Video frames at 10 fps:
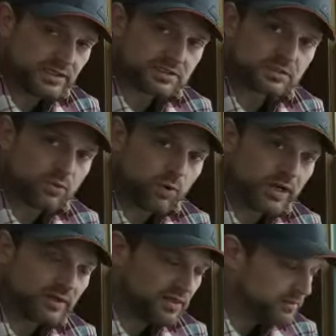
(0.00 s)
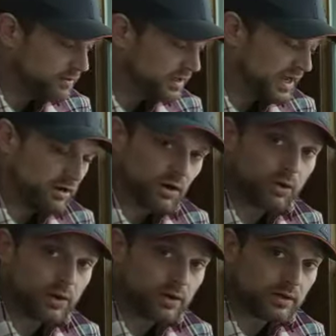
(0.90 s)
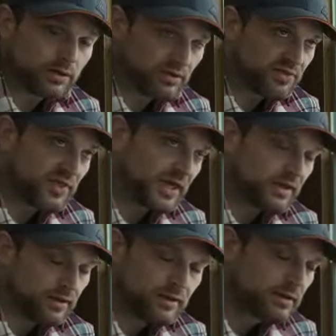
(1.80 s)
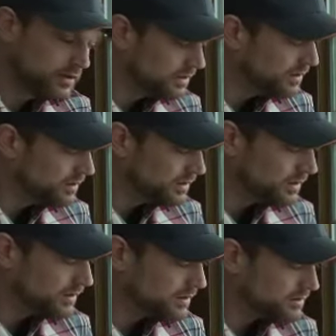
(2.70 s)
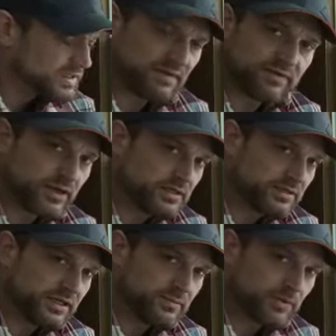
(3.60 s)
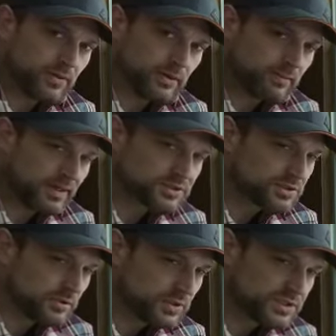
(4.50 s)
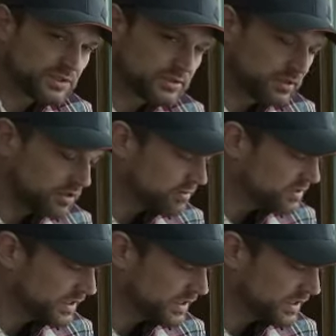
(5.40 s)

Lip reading: is quite narrow or thin. It's not very deep. I'm not sure which term is